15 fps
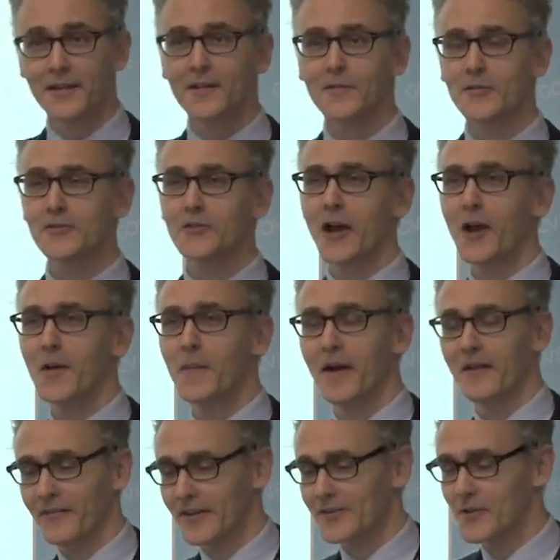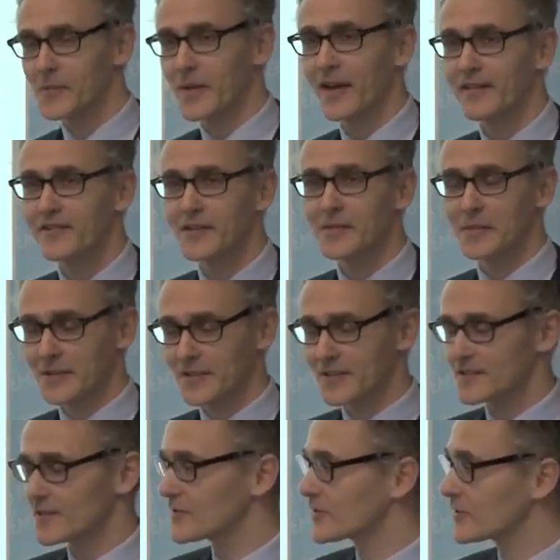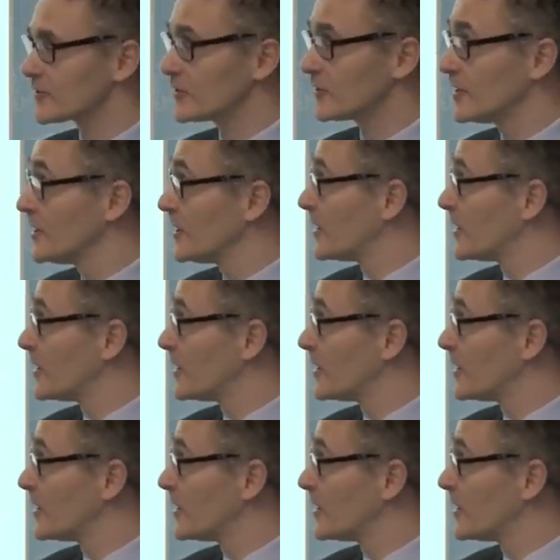Not sure how it might affect your behaviour, but that's an interesting thought.